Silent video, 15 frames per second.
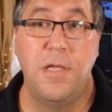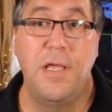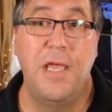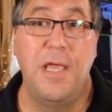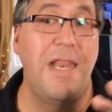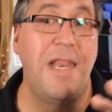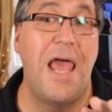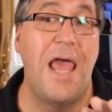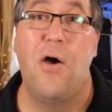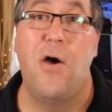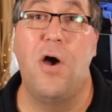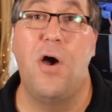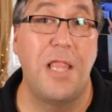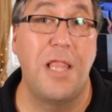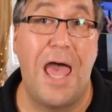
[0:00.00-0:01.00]
it now
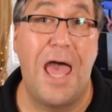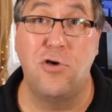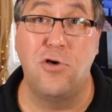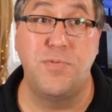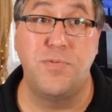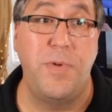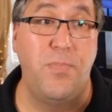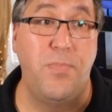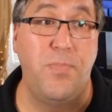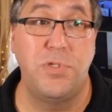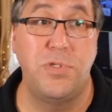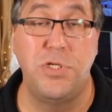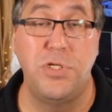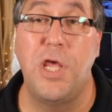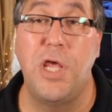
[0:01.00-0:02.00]
allows people
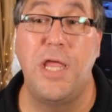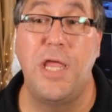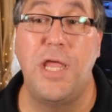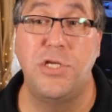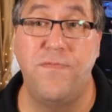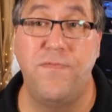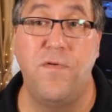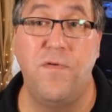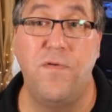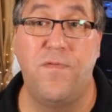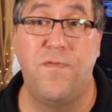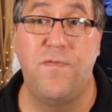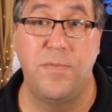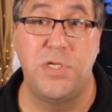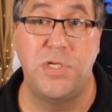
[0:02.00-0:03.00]
to change the view for
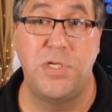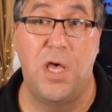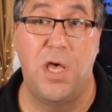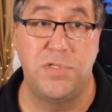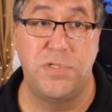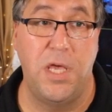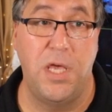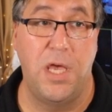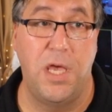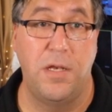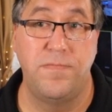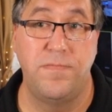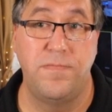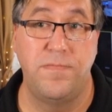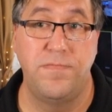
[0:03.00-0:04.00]
themselves again,
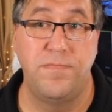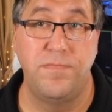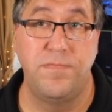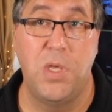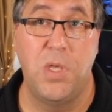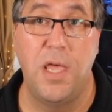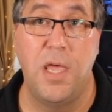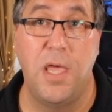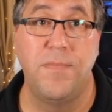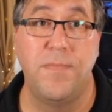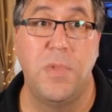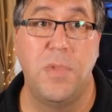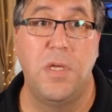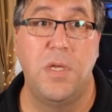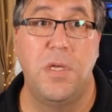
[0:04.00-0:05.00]
okay?
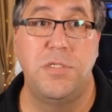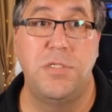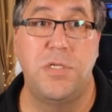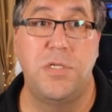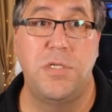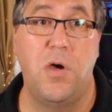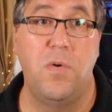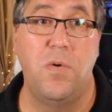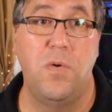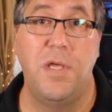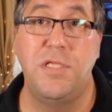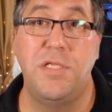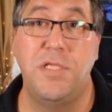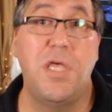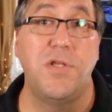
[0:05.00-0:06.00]
So
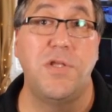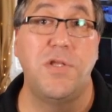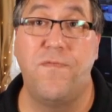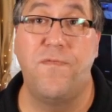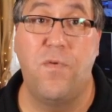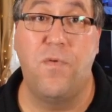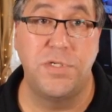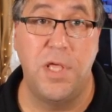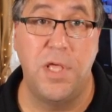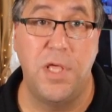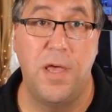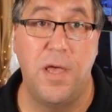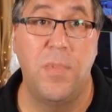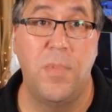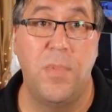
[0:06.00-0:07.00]
it doesn't force
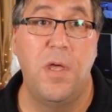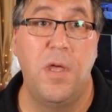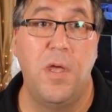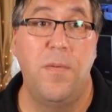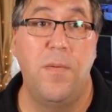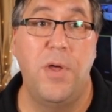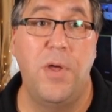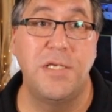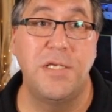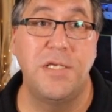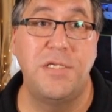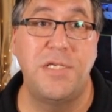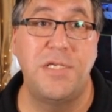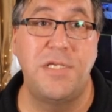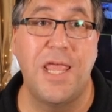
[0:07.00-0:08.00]
them. But this
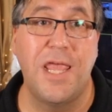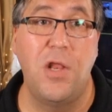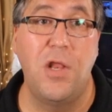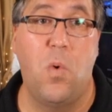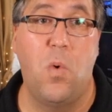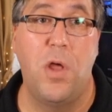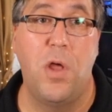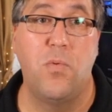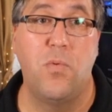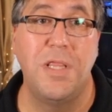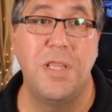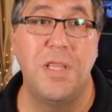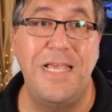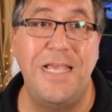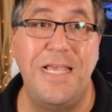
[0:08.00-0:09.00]
second one,
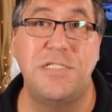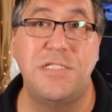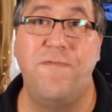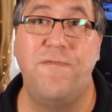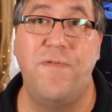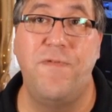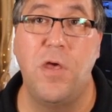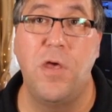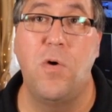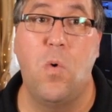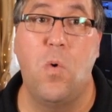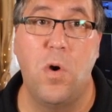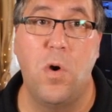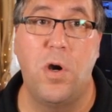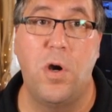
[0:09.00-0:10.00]
release video
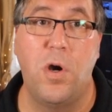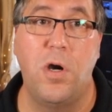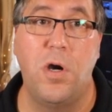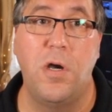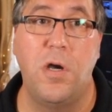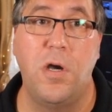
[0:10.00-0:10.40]
order,